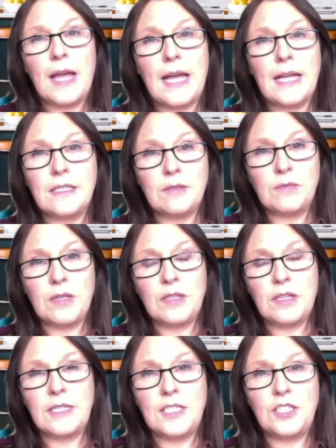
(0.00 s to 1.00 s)
and up to
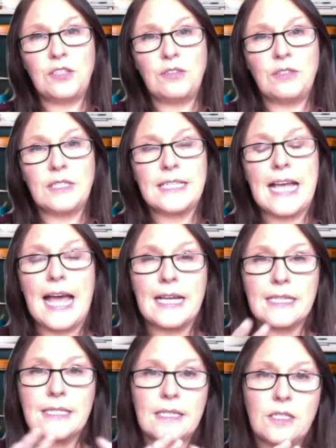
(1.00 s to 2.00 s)
30 students
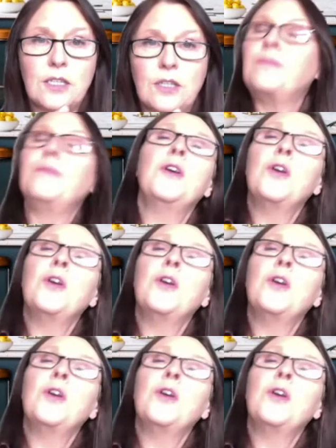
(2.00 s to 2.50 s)
access to